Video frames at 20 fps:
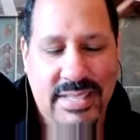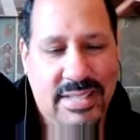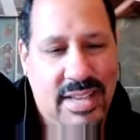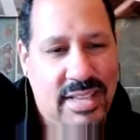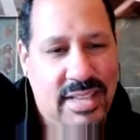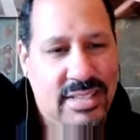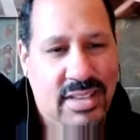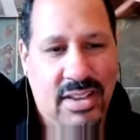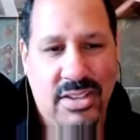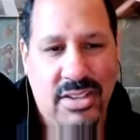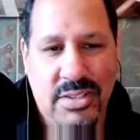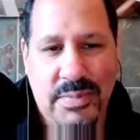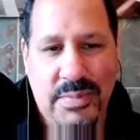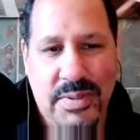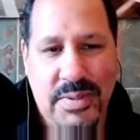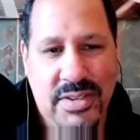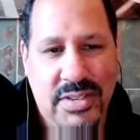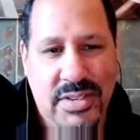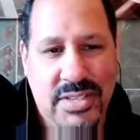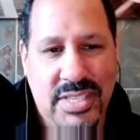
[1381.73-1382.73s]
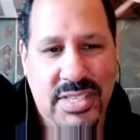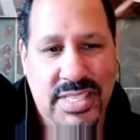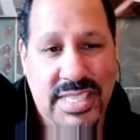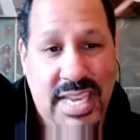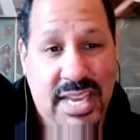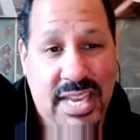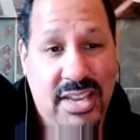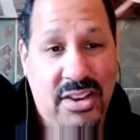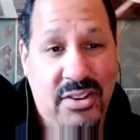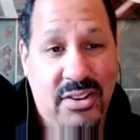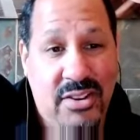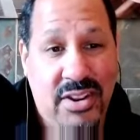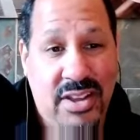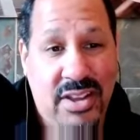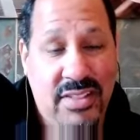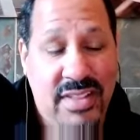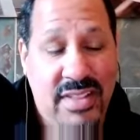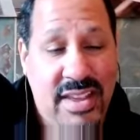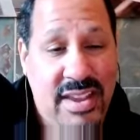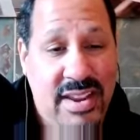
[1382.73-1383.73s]
lots of entrepreneurs and tech going
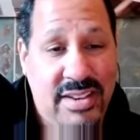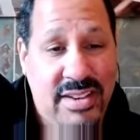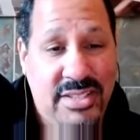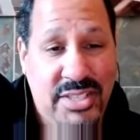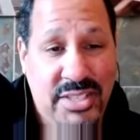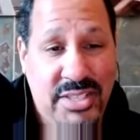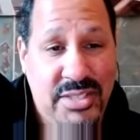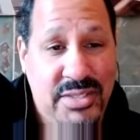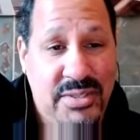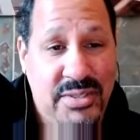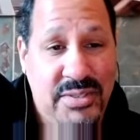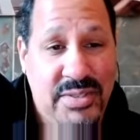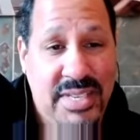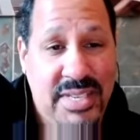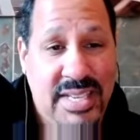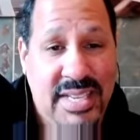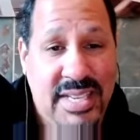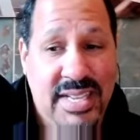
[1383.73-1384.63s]
on there too.